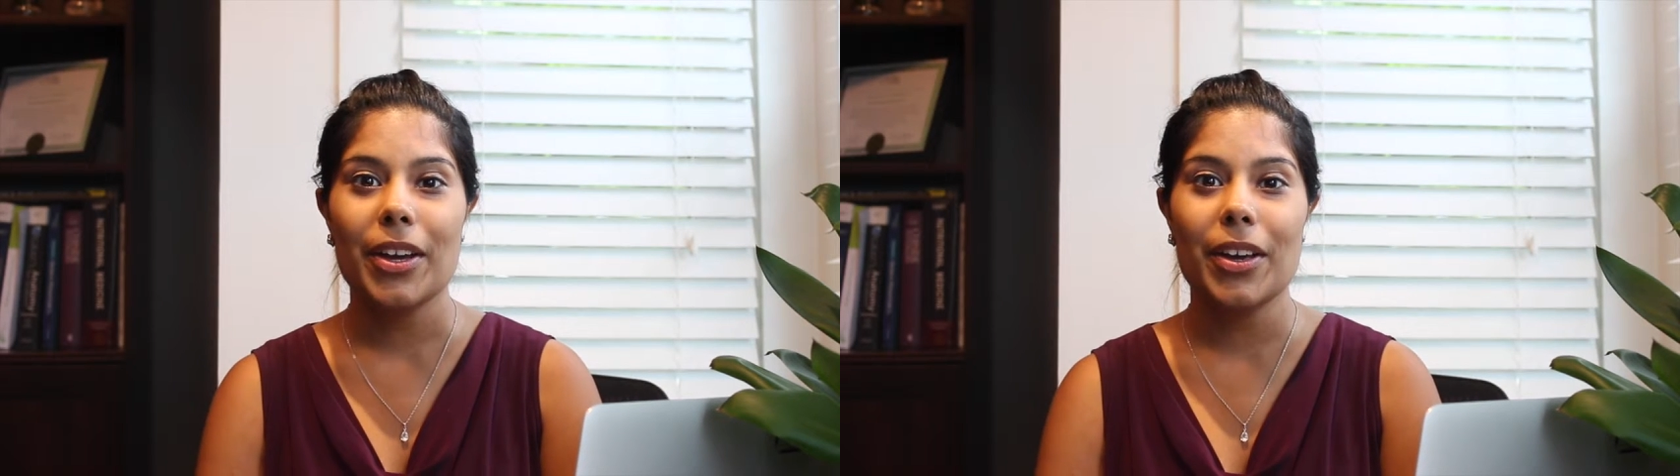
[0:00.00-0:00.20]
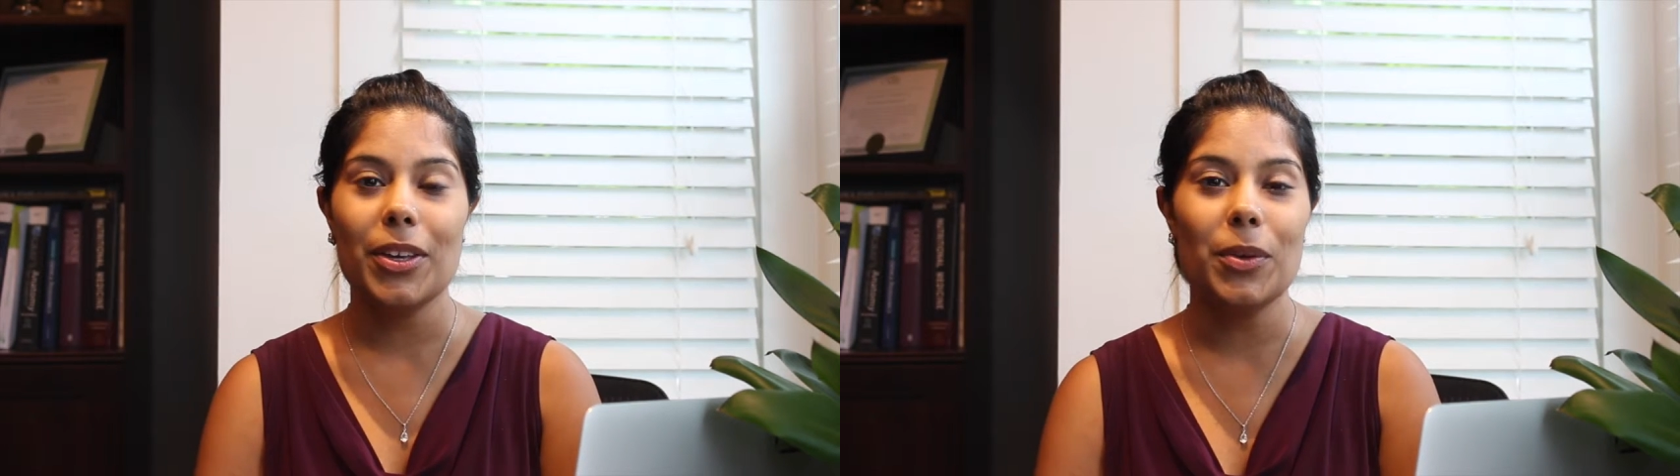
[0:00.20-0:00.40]

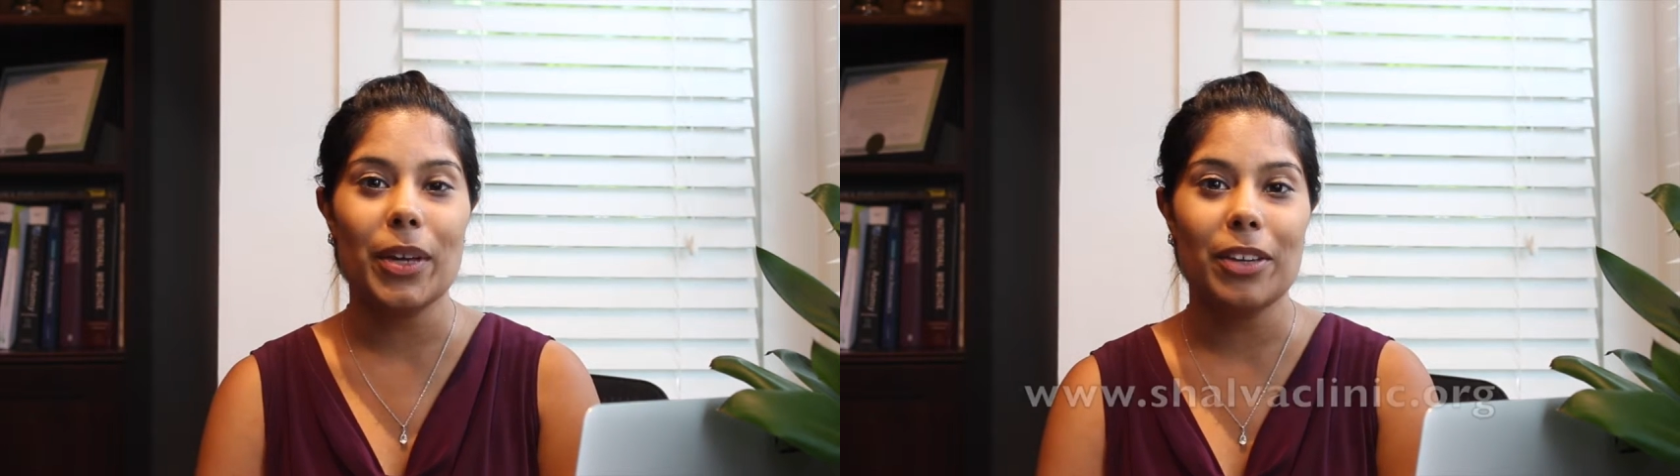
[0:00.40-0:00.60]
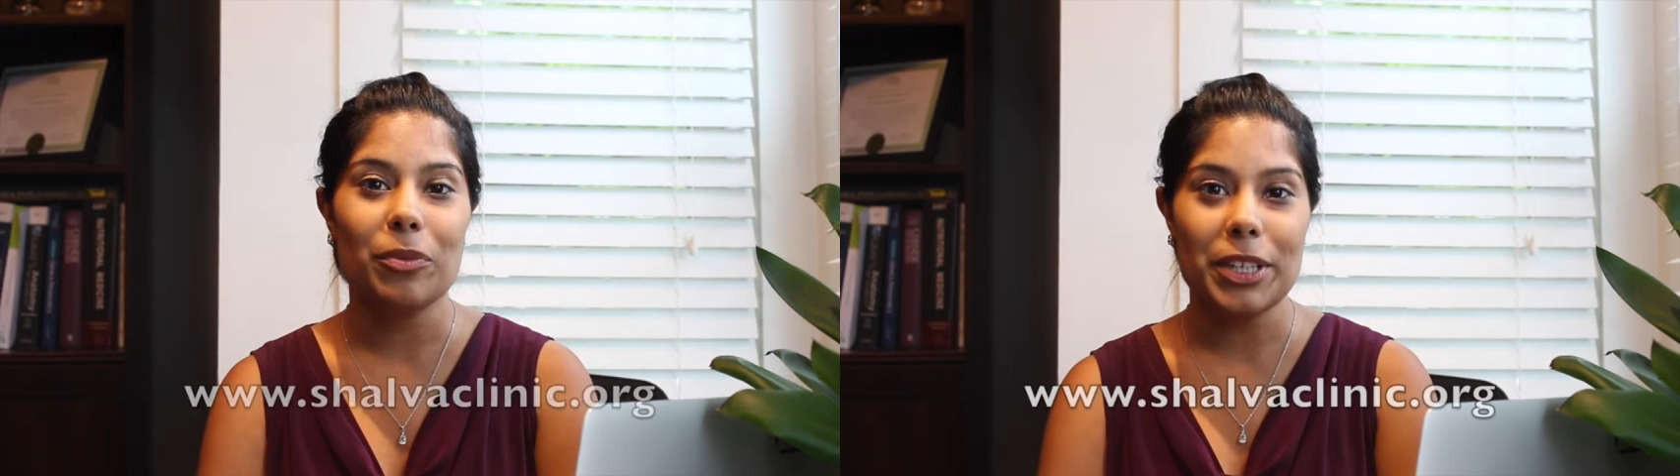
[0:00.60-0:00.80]
you
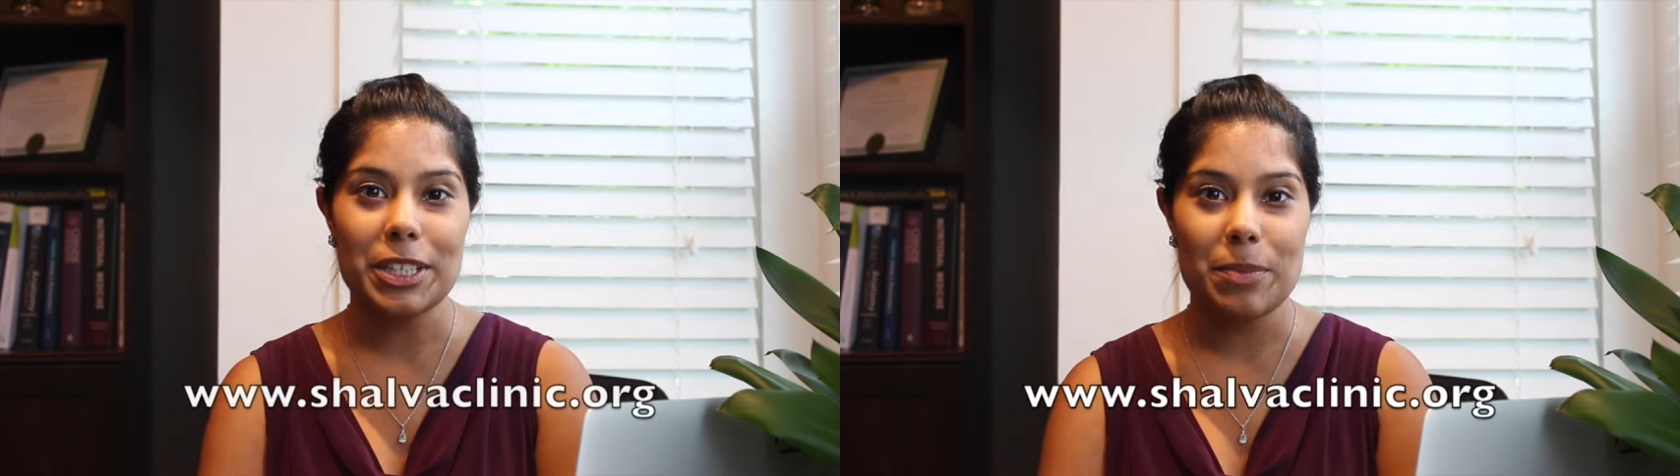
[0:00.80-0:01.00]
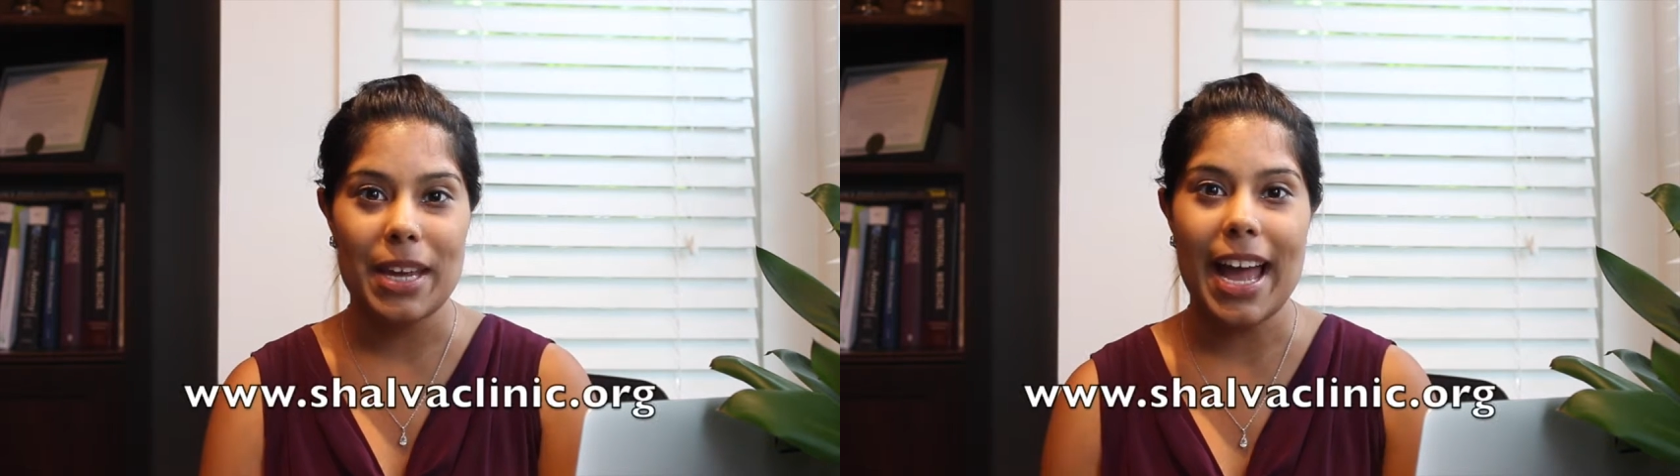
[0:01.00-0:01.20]
can
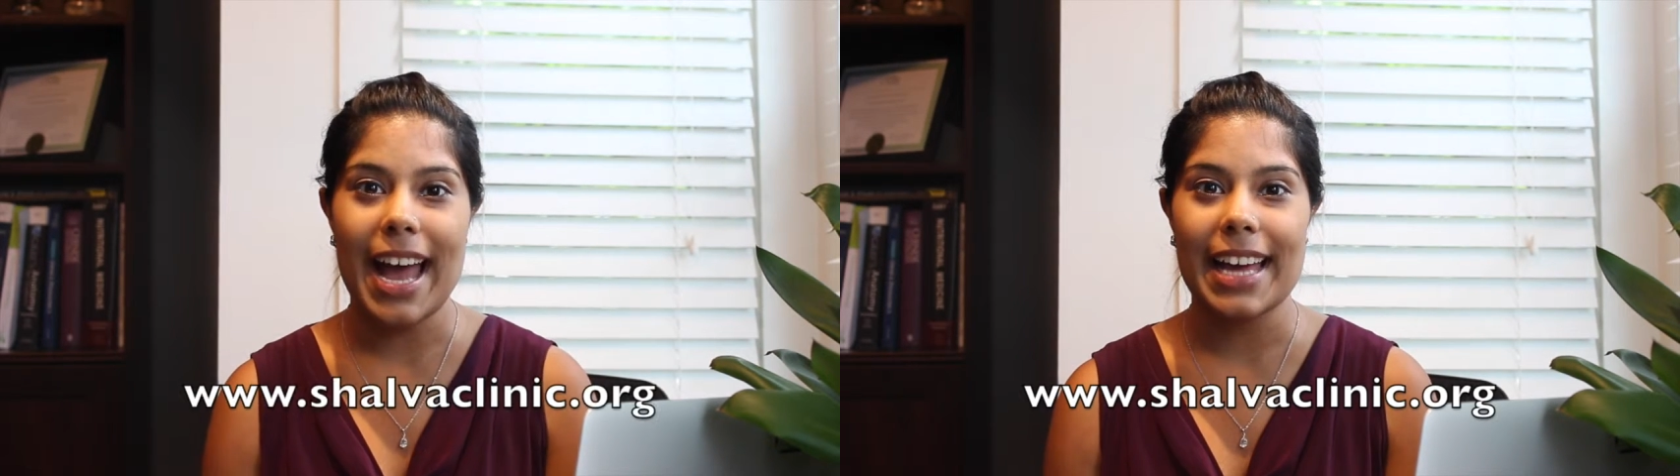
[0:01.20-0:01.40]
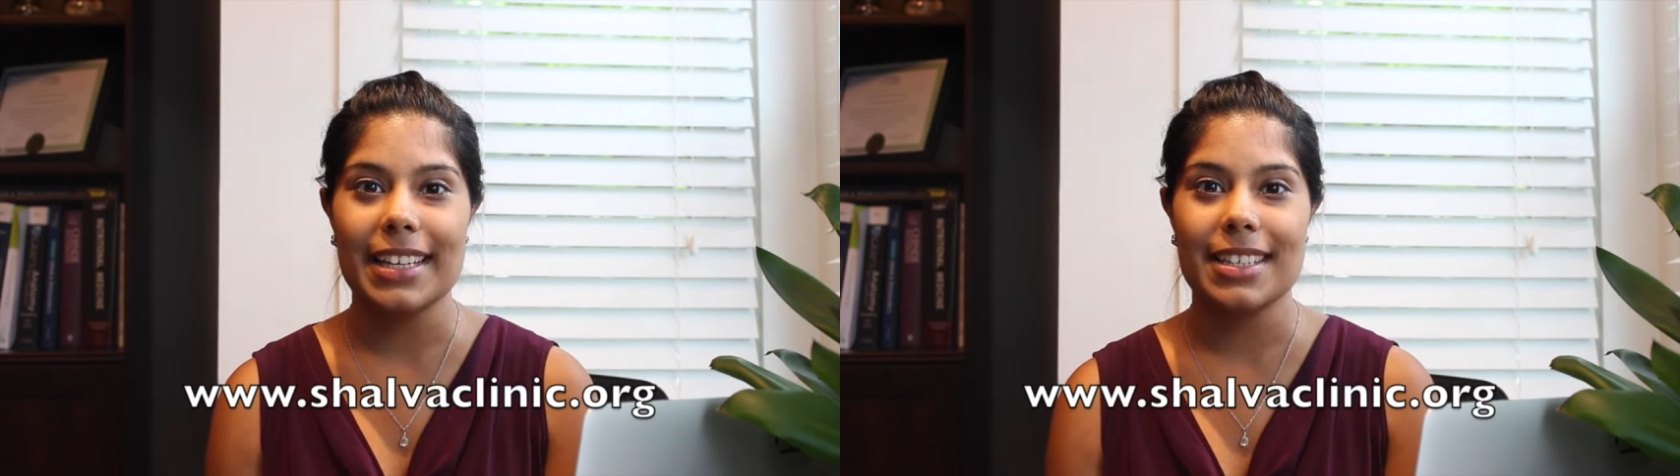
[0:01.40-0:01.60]
reach me at